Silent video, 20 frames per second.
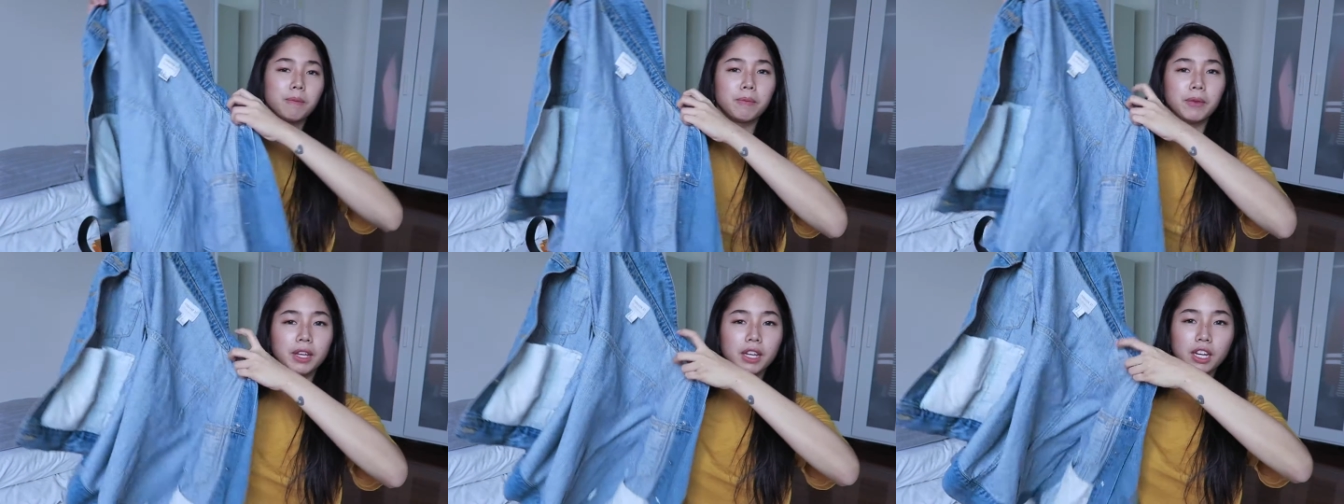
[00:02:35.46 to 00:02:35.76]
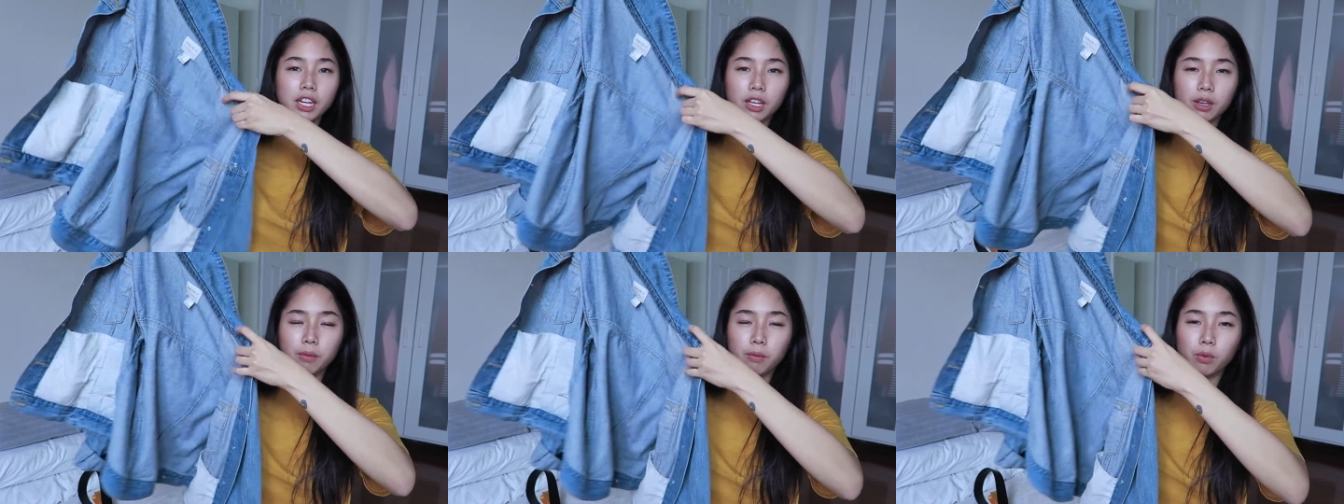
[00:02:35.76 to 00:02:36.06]
a
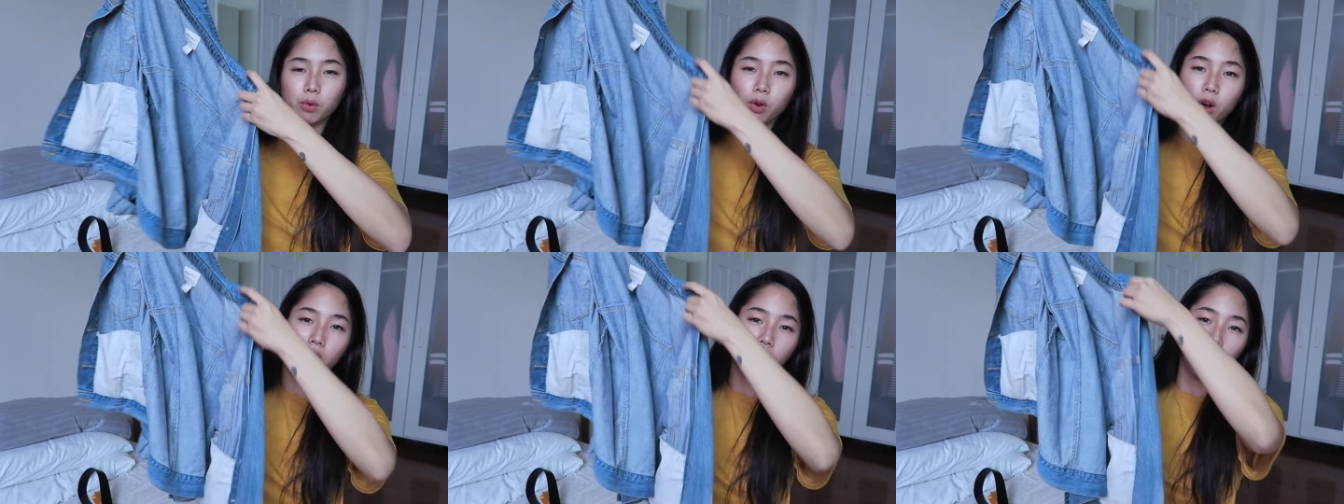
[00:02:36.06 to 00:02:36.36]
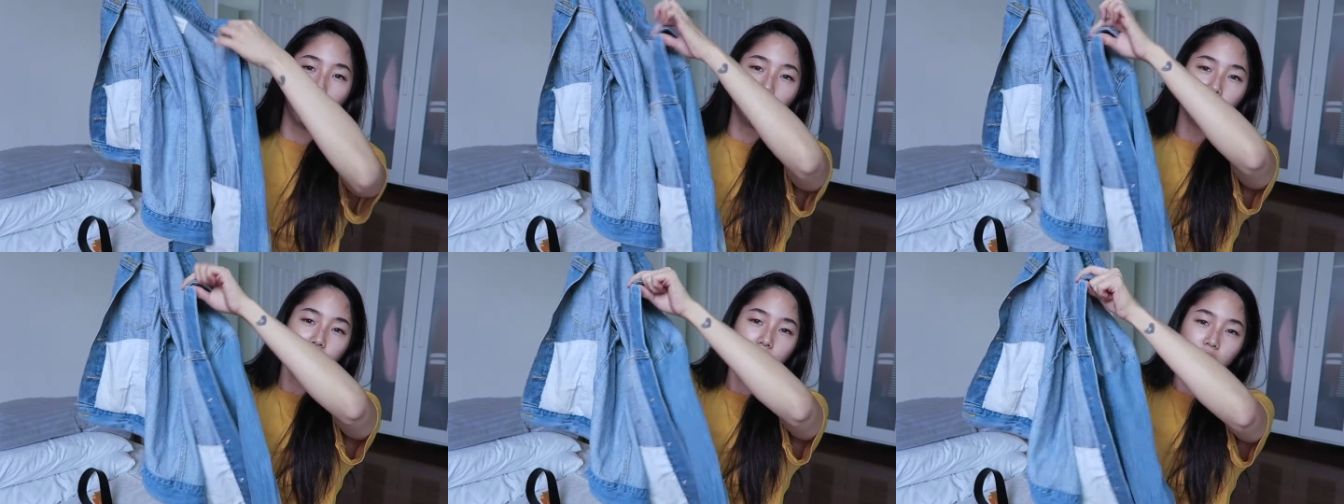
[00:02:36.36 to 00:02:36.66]
medium
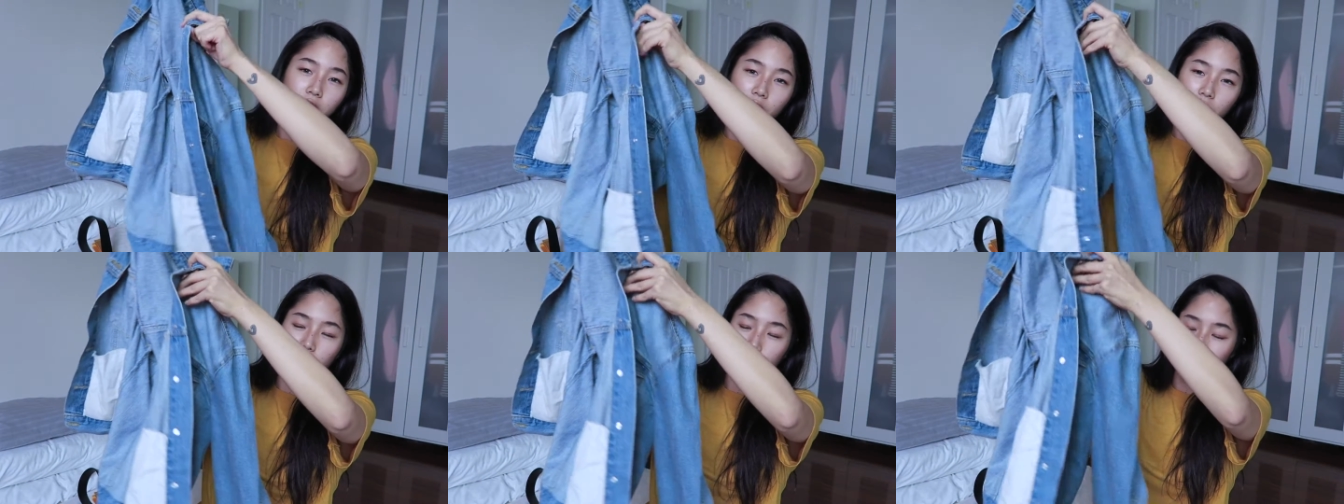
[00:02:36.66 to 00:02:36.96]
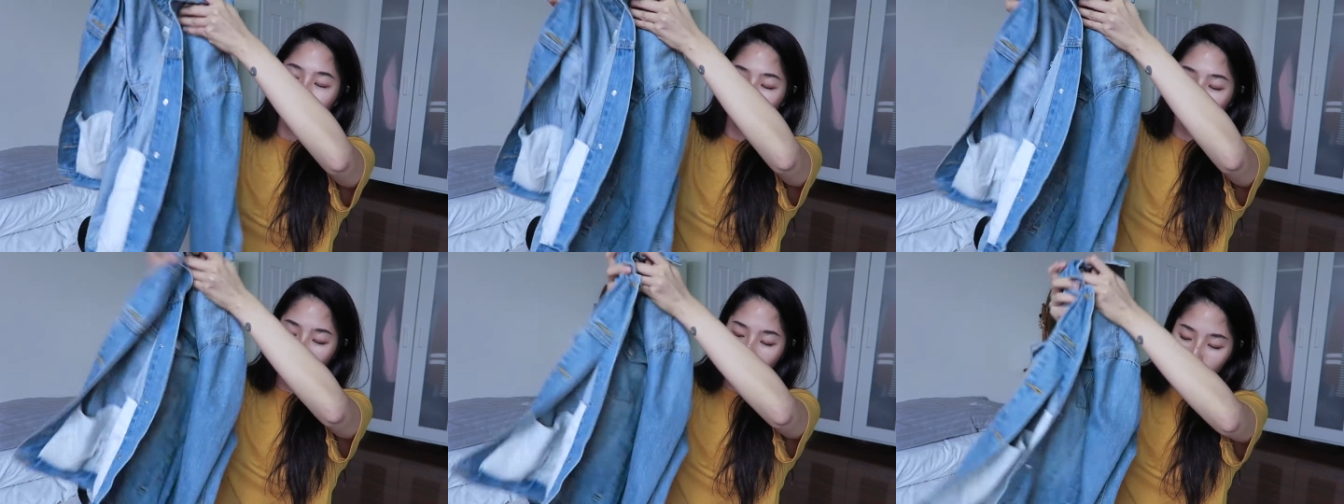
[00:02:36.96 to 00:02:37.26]
wash
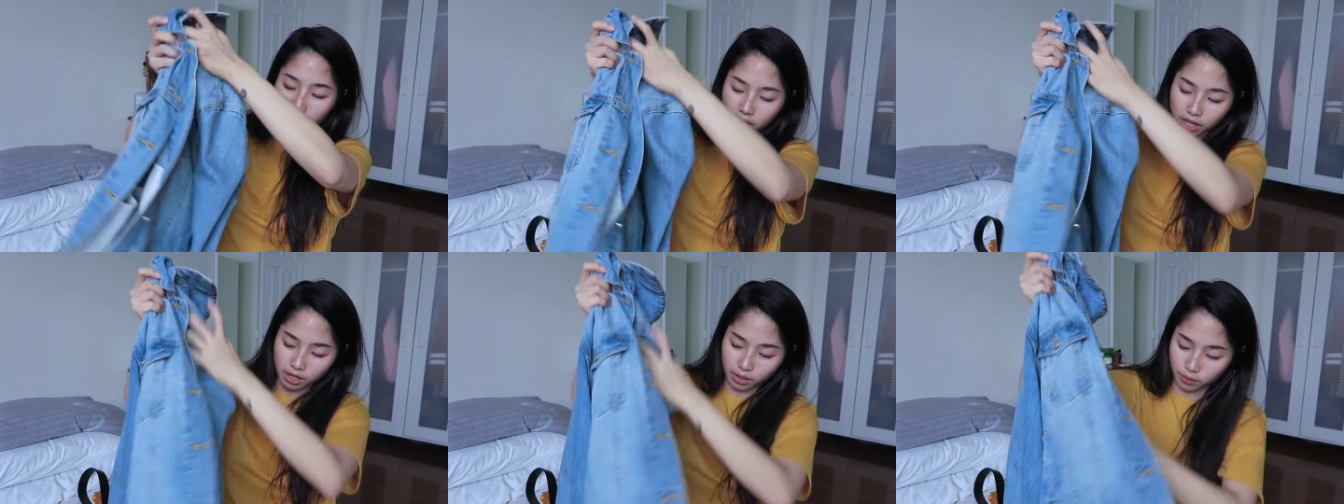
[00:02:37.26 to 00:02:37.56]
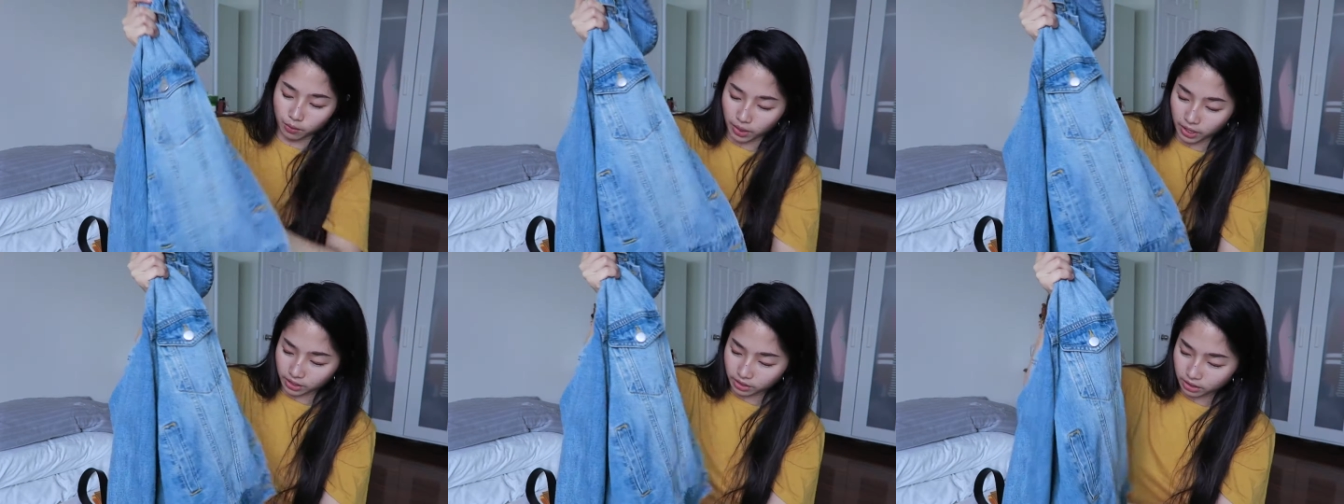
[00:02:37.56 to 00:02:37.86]
denim jacket.
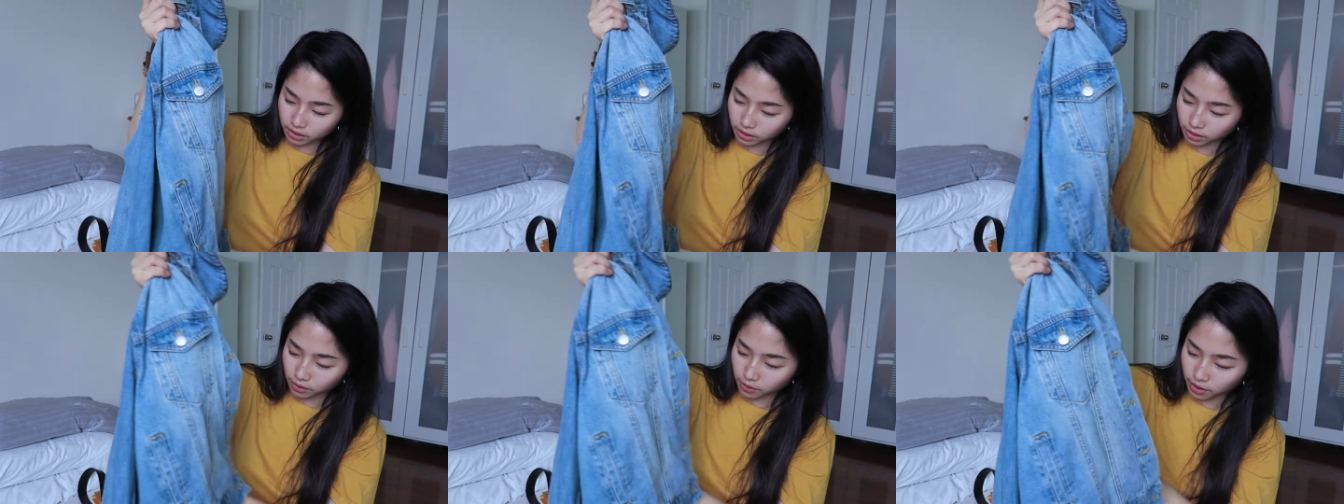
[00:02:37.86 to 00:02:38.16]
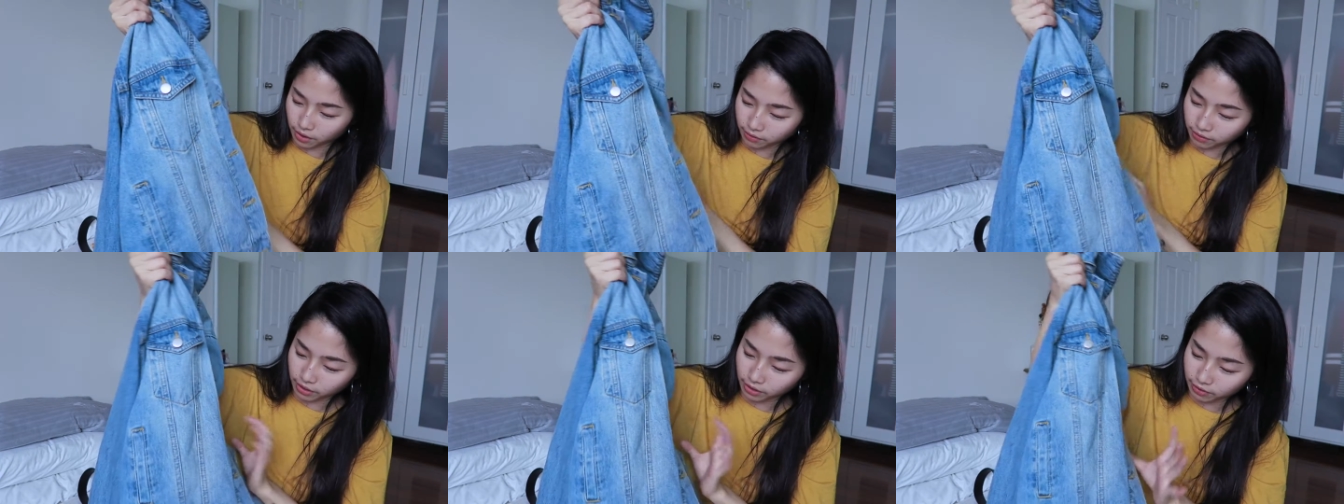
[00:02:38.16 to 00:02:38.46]
Why is it so
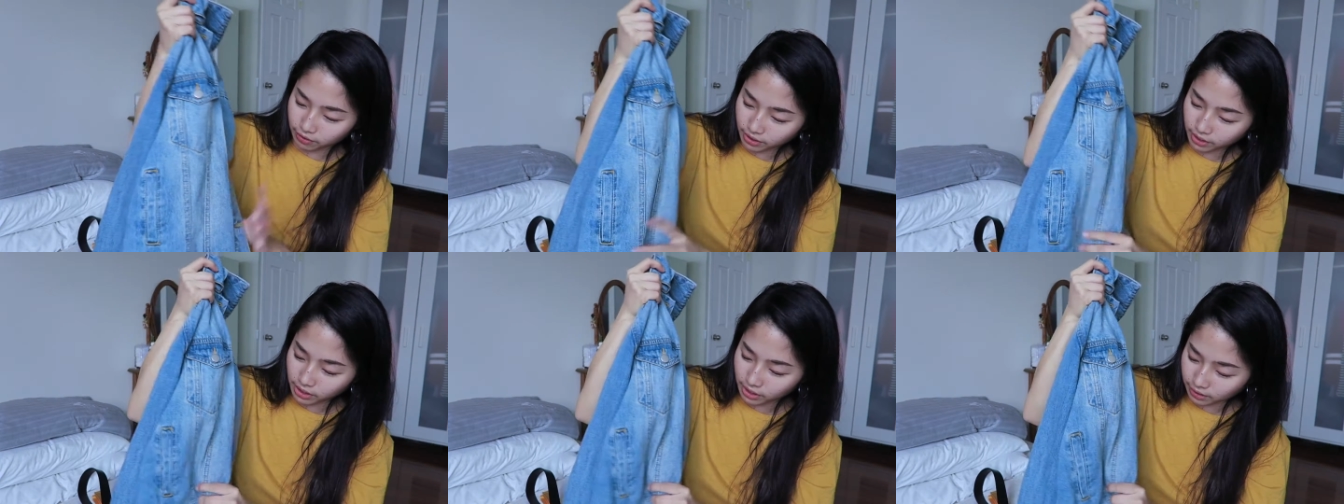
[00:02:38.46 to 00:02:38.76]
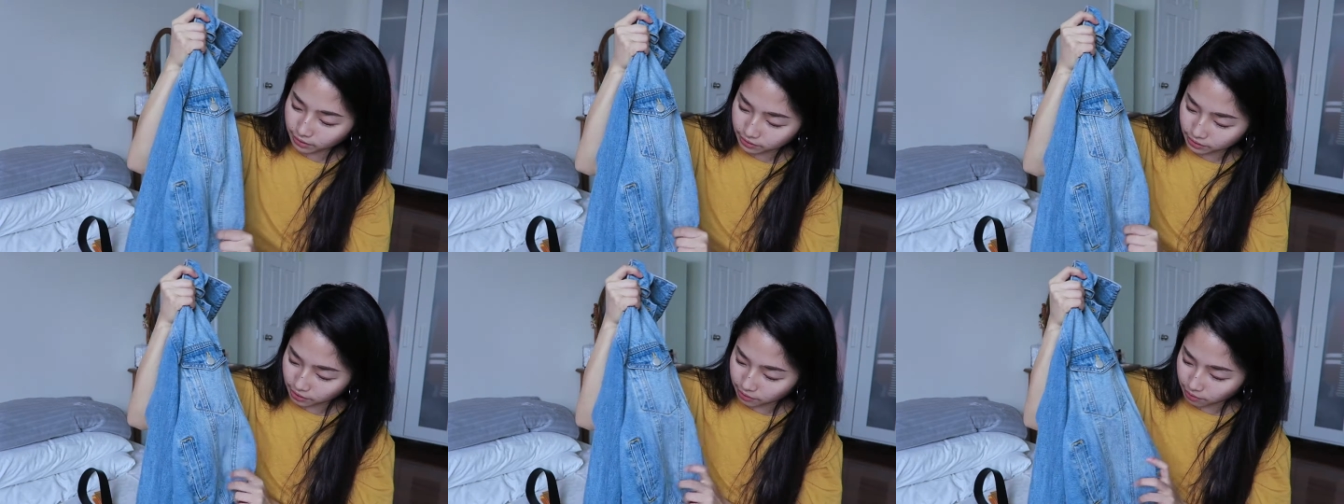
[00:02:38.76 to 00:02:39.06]
heavy? I feel like
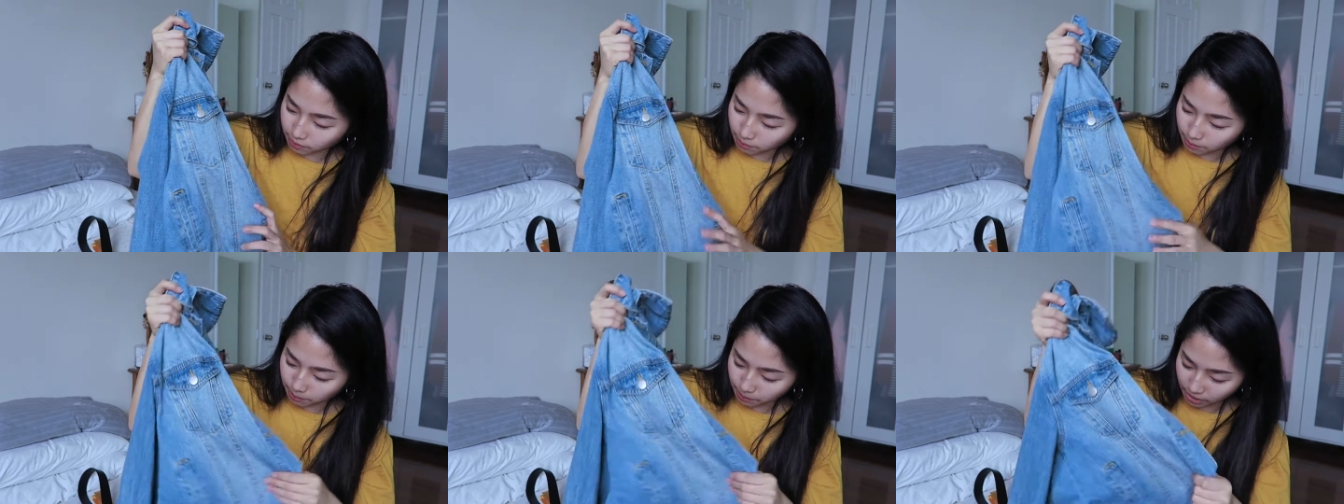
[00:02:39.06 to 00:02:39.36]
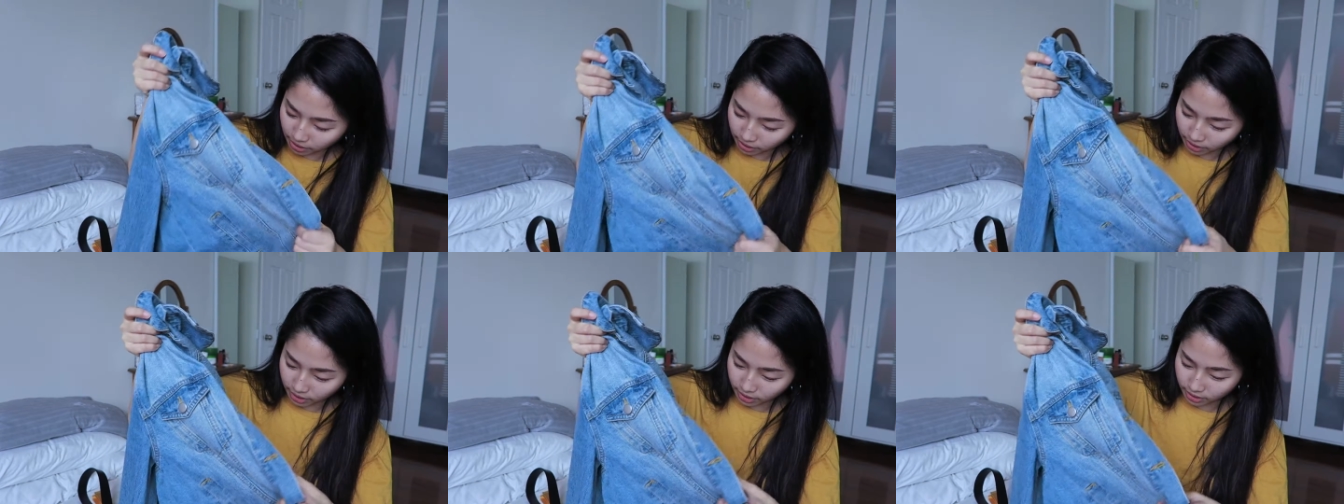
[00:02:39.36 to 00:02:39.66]
I have stuff in my
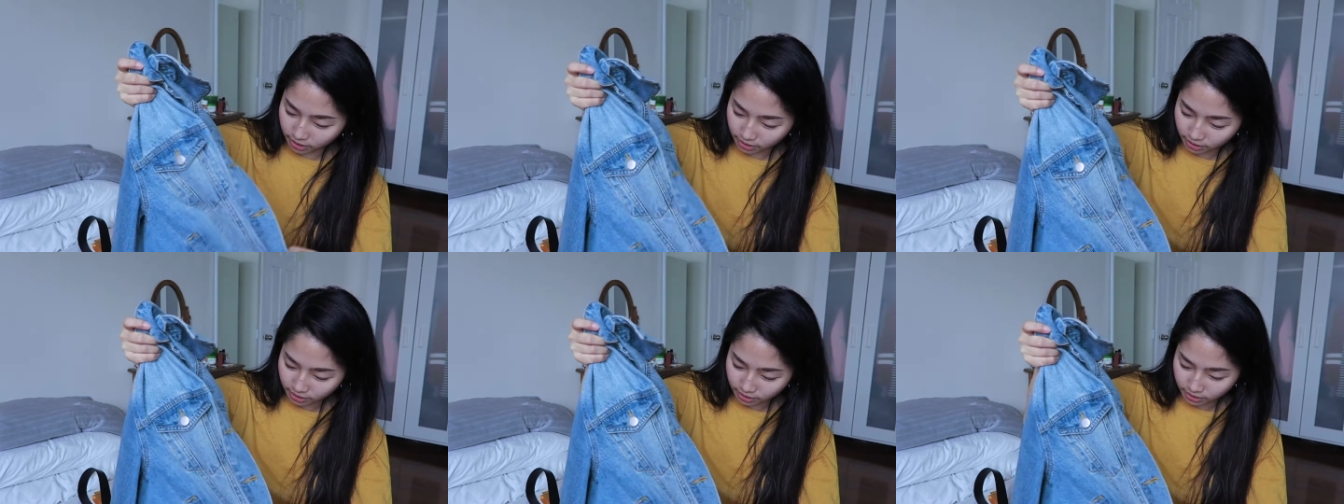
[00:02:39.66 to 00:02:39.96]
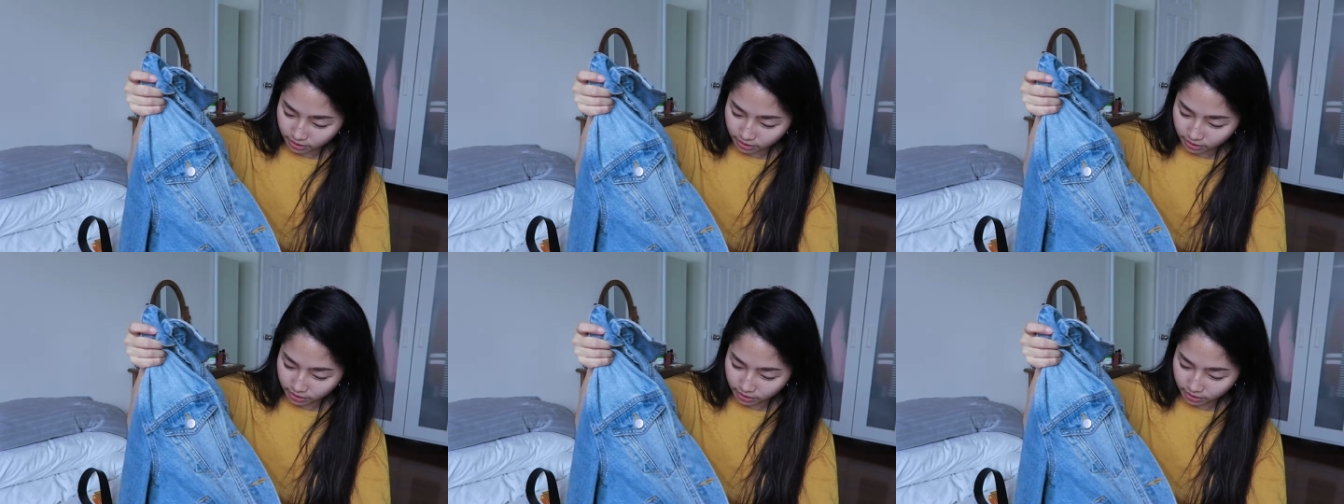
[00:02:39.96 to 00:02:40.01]
pocket.